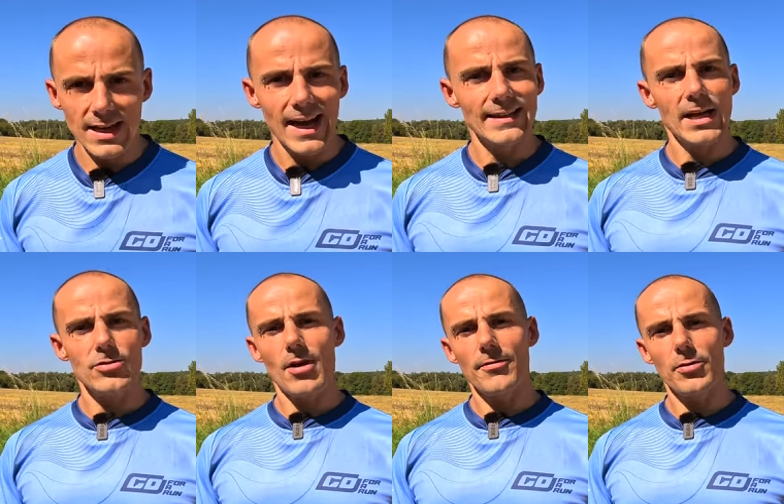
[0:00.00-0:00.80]
I thank
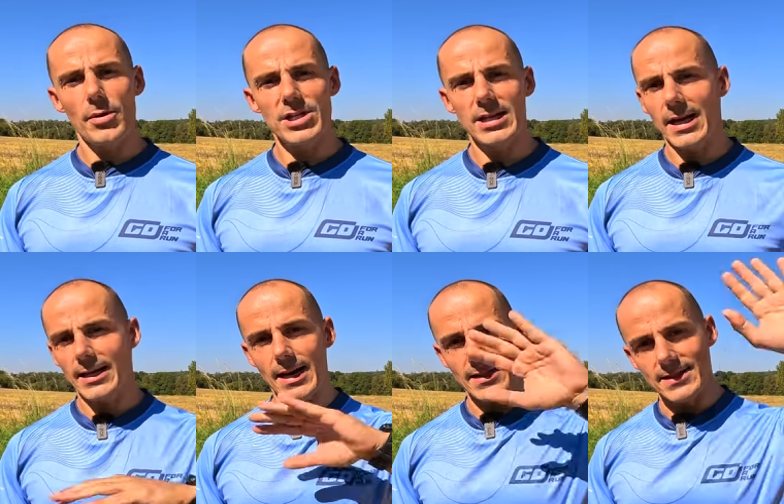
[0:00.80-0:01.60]
you all for watching
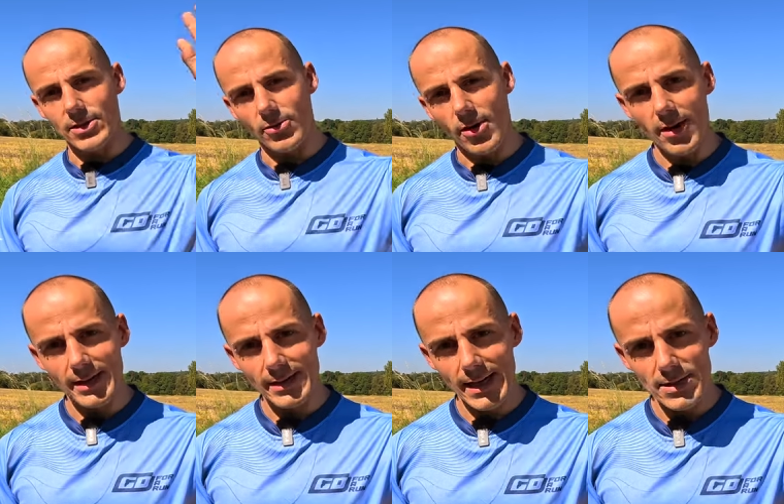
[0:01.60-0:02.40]
and I see you all
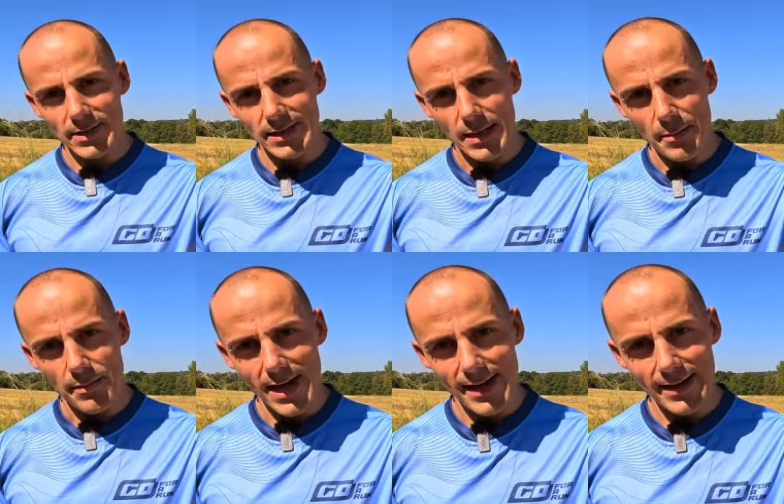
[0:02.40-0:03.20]
in the next one.
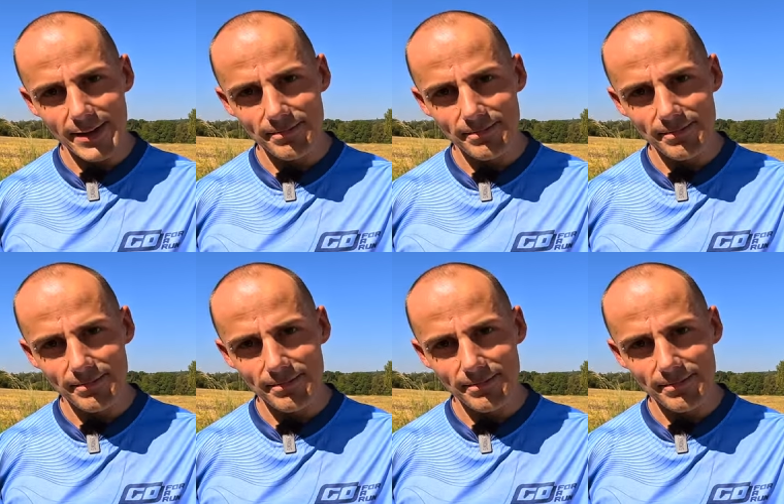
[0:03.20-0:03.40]
Bye!